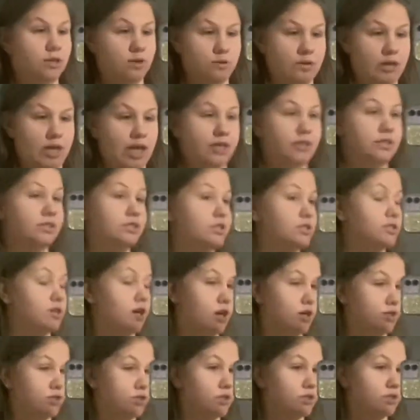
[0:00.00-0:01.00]
yeah, this is
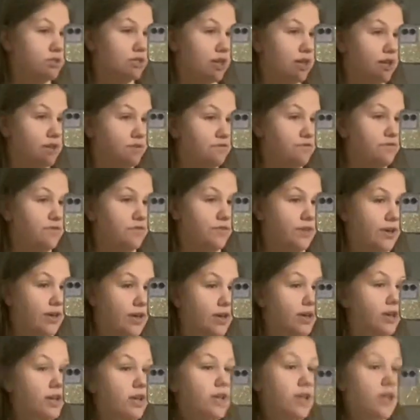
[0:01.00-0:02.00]
also a second
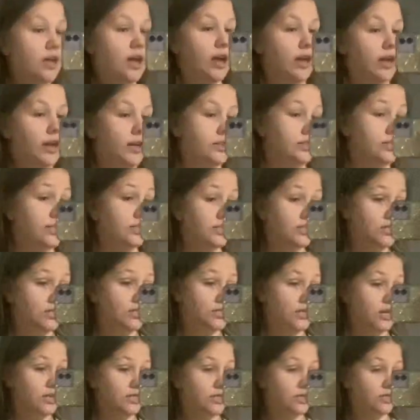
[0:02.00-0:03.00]
fit. I got this in a
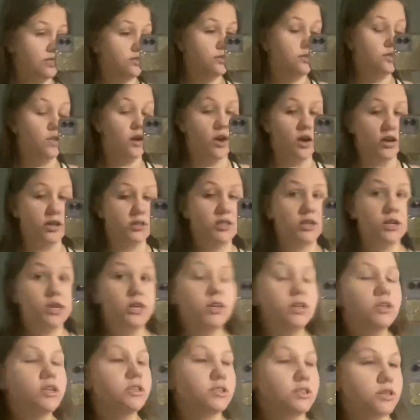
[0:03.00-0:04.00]
size extra large.
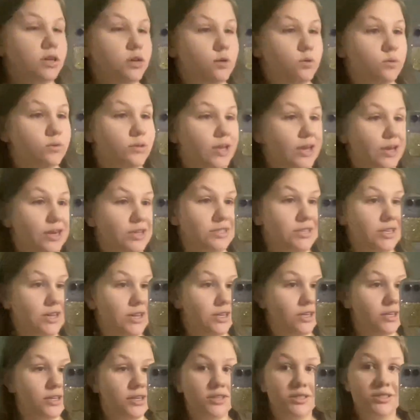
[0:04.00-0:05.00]
So like I
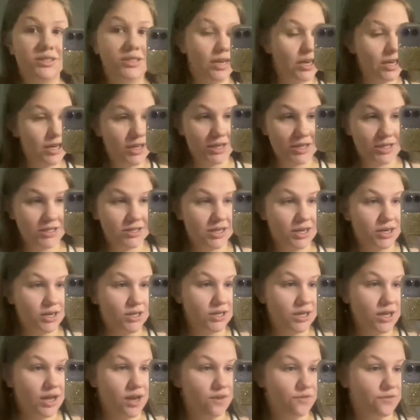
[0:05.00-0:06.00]
said, 10 out of 10 on
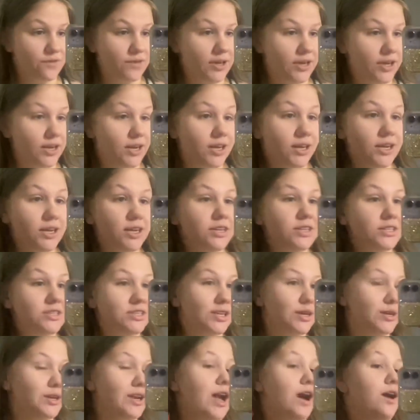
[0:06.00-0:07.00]
the outfit.
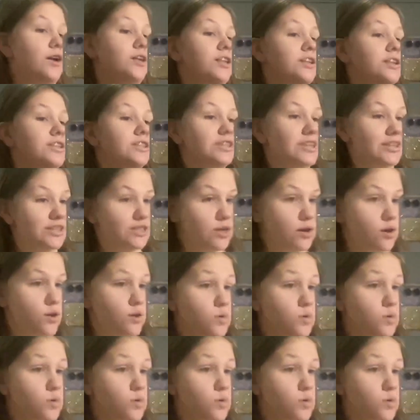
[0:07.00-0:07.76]
So now let's go